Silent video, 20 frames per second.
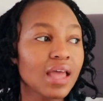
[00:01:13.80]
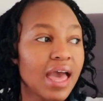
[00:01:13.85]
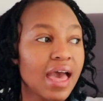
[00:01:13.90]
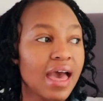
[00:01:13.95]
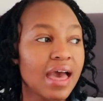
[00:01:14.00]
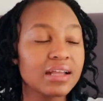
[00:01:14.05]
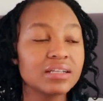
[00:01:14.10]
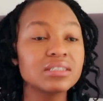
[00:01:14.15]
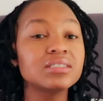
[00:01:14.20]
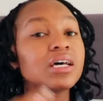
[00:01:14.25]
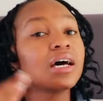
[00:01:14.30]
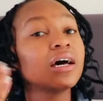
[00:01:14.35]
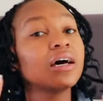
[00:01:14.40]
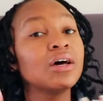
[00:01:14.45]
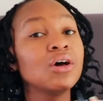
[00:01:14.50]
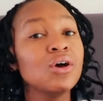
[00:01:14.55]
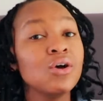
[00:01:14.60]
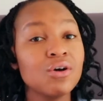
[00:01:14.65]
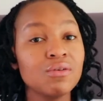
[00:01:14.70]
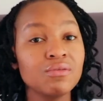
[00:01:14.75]
And
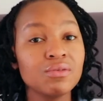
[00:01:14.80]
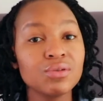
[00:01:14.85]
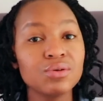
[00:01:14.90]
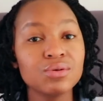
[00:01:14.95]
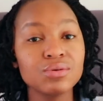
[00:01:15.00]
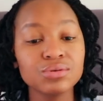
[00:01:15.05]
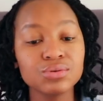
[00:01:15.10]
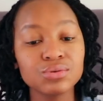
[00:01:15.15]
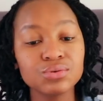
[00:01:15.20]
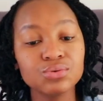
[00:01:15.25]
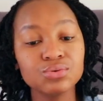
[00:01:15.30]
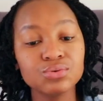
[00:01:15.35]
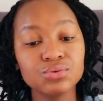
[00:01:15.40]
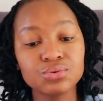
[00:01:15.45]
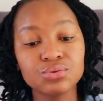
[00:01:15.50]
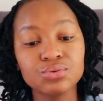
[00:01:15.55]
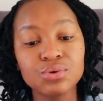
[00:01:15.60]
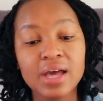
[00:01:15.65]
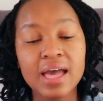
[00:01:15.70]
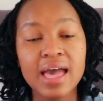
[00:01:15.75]
for those
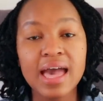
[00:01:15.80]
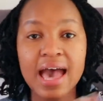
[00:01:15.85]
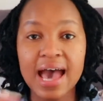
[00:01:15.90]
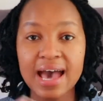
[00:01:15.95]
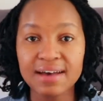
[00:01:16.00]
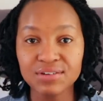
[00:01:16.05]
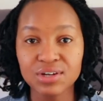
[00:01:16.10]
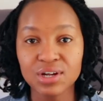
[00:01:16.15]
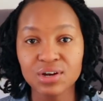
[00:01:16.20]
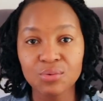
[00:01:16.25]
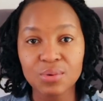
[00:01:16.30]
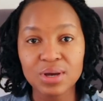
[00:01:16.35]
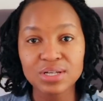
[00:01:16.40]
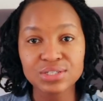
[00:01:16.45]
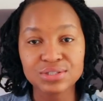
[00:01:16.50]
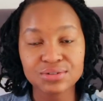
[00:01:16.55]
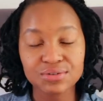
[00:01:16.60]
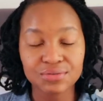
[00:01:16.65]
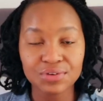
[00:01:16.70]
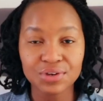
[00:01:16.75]
who have not
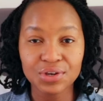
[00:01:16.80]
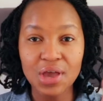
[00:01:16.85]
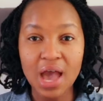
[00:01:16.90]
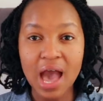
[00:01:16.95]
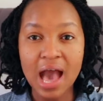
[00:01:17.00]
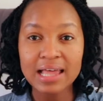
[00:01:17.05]
watched the video,